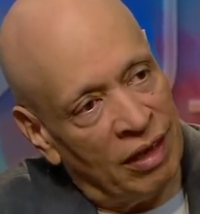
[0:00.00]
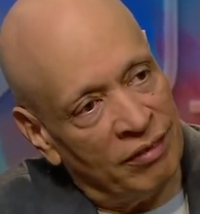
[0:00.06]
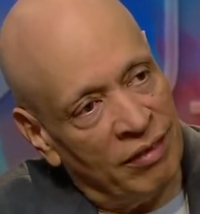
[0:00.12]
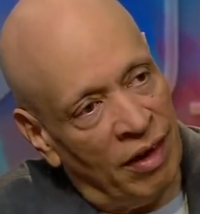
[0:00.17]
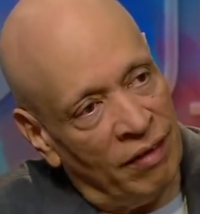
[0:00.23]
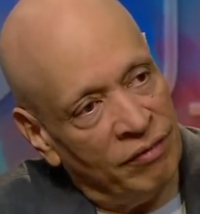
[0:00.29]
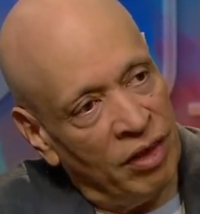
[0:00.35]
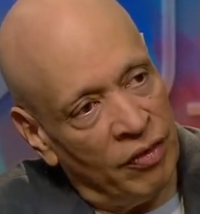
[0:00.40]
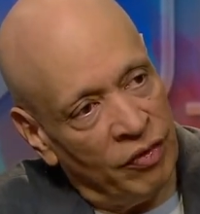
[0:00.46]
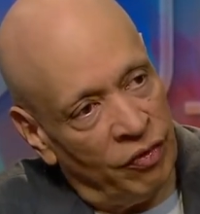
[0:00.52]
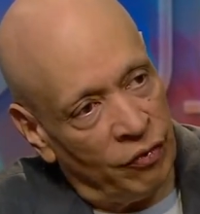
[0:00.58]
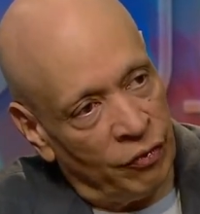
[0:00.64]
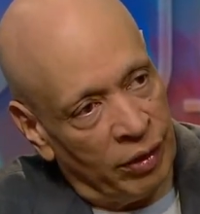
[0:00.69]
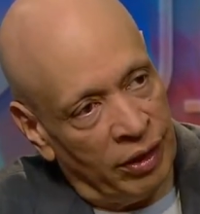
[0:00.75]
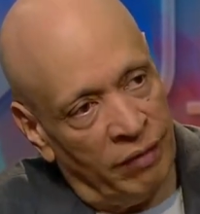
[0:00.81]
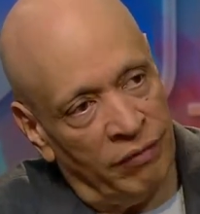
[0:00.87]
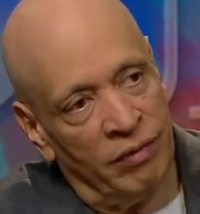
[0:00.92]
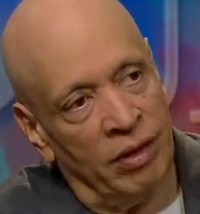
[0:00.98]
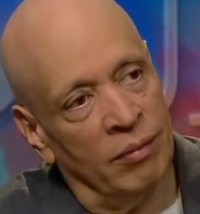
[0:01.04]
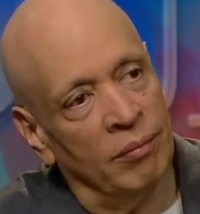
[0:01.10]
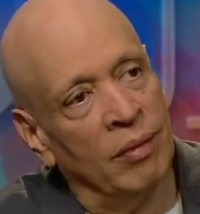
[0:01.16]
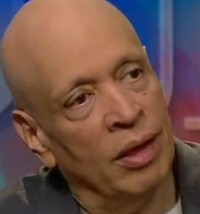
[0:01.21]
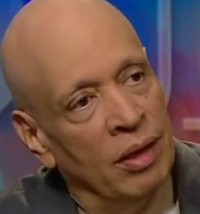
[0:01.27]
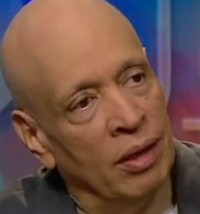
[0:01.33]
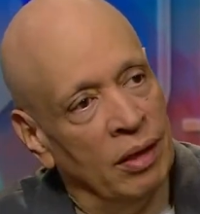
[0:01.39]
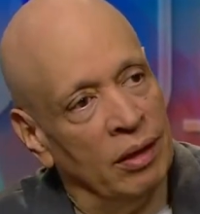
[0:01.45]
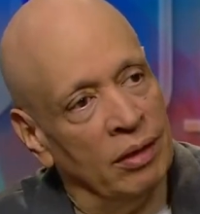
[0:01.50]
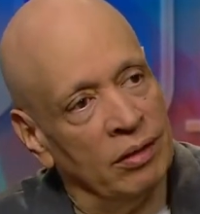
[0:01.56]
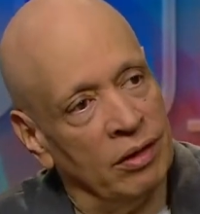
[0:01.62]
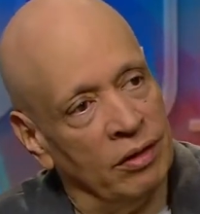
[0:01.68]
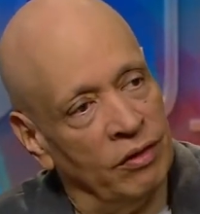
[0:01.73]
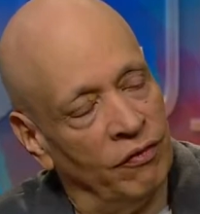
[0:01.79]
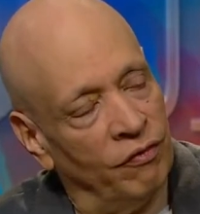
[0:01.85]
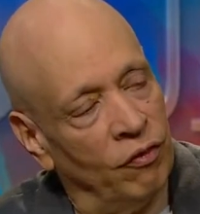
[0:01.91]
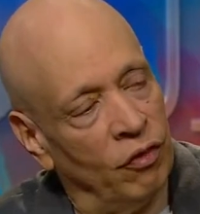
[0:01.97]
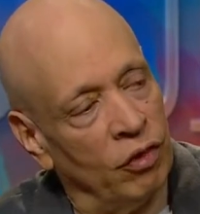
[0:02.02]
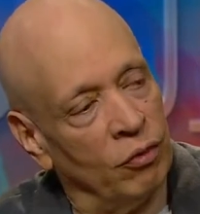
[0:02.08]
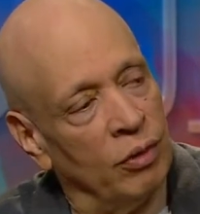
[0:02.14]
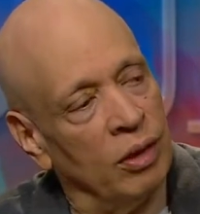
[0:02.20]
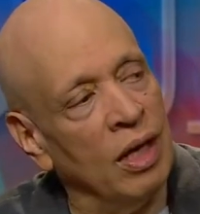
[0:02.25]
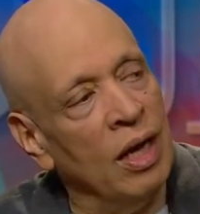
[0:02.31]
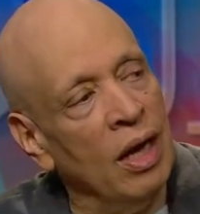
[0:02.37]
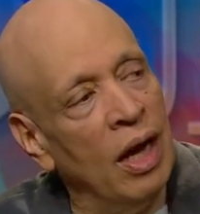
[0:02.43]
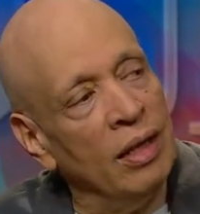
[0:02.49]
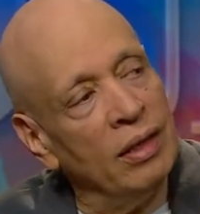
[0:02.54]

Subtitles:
I've done 3 of them, and so the 4th one,